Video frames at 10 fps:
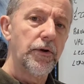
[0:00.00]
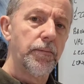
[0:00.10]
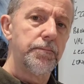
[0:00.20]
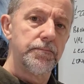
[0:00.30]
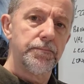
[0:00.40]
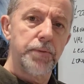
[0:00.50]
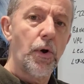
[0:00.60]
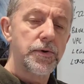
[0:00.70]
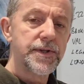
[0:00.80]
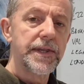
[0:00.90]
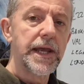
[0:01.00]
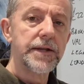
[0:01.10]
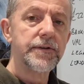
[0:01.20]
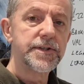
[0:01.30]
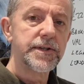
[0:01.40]
a little pot there
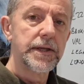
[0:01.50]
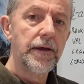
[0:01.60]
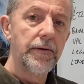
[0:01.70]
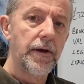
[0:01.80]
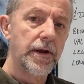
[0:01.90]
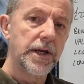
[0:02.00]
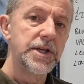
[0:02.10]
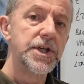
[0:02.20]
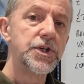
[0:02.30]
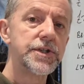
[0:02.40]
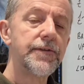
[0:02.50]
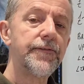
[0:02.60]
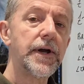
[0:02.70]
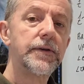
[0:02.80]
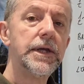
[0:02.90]
that's a contingency
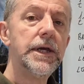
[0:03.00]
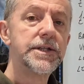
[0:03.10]
fund